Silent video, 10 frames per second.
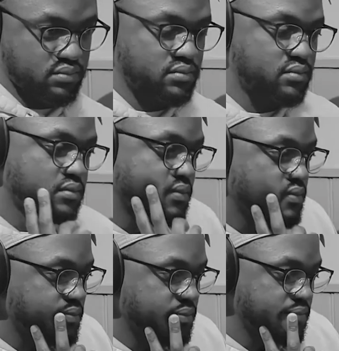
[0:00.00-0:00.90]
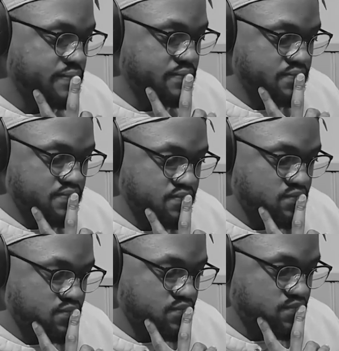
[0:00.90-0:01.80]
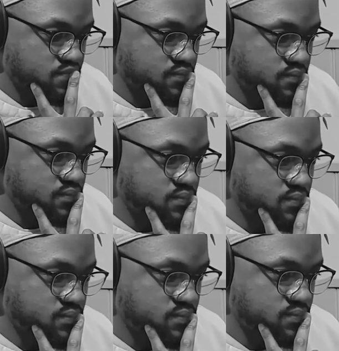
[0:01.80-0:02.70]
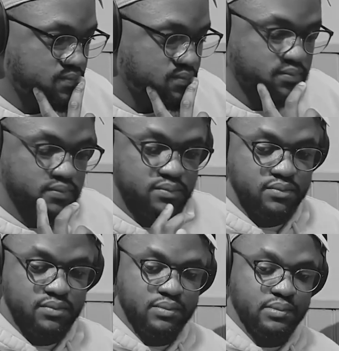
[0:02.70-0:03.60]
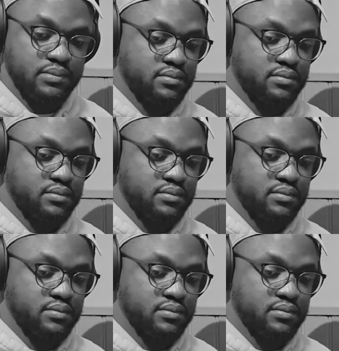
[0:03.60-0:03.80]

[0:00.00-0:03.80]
It solved it within 10 seconds. What's the point of